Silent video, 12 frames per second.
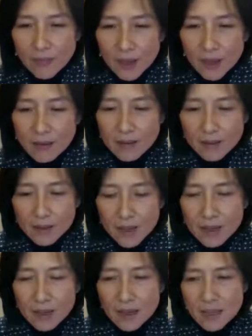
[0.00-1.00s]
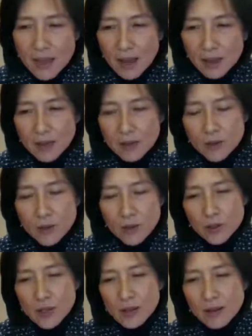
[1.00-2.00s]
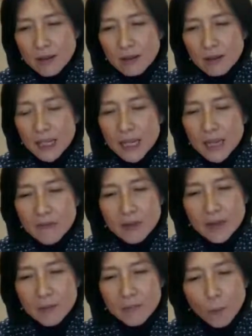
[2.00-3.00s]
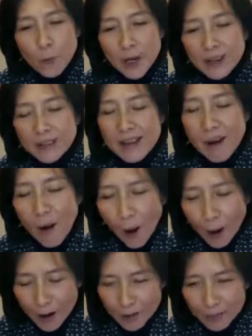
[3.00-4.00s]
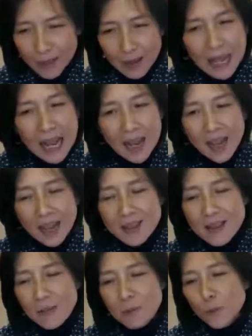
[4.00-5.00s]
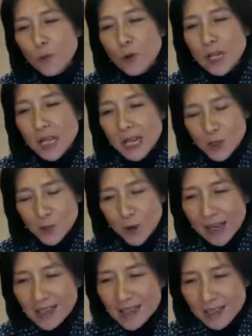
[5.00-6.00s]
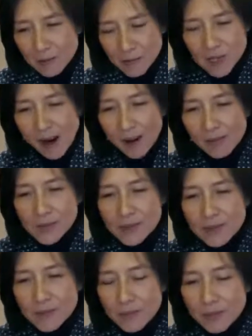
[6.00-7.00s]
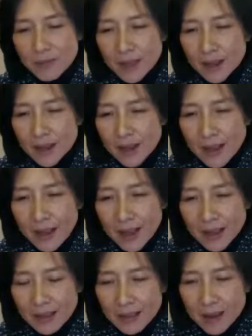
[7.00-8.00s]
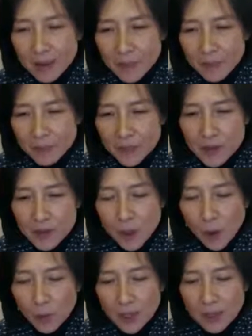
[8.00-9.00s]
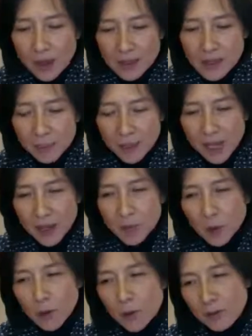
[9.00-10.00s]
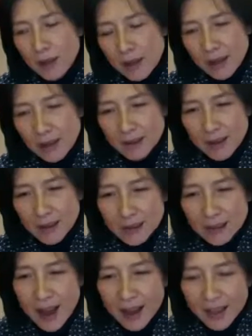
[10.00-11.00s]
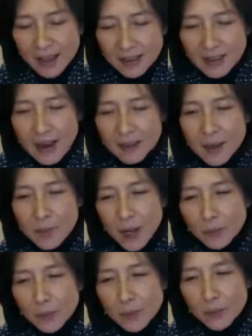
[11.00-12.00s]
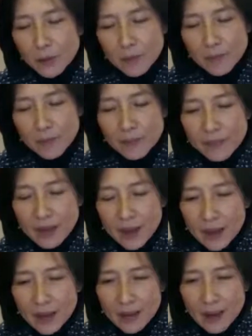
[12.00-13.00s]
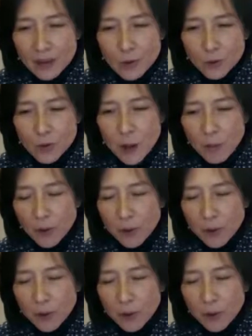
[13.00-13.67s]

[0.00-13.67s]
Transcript: and he decided to just leave them where they are, let them re-express themselves. And so we got some cable and tying down the bamboo and do some